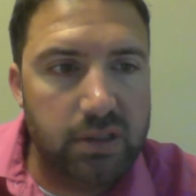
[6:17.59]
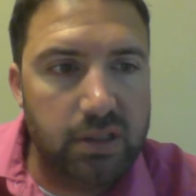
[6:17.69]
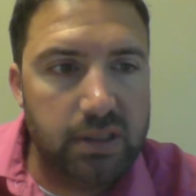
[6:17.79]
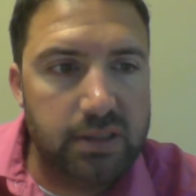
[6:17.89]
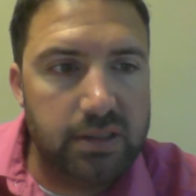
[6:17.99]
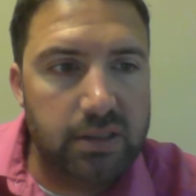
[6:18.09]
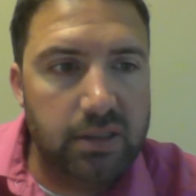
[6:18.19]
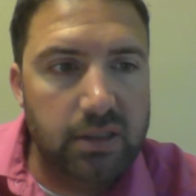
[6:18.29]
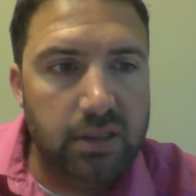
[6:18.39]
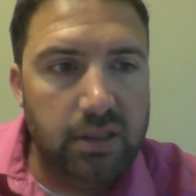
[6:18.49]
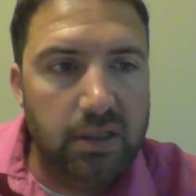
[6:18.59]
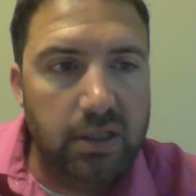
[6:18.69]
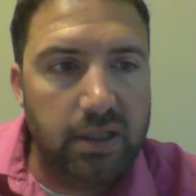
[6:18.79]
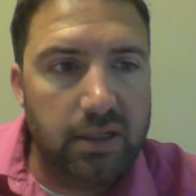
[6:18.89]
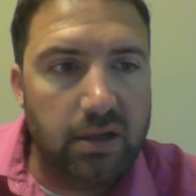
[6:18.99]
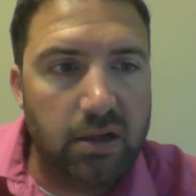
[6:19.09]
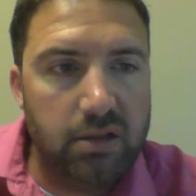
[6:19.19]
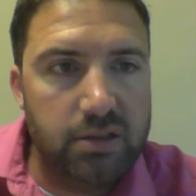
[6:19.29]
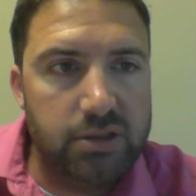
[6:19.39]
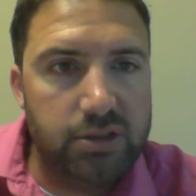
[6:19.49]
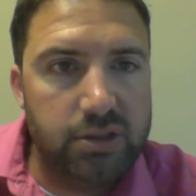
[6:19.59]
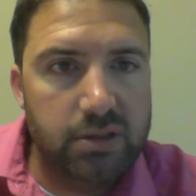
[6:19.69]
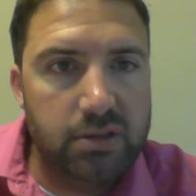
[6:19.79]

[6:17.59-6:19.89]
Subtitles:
at least acknowledge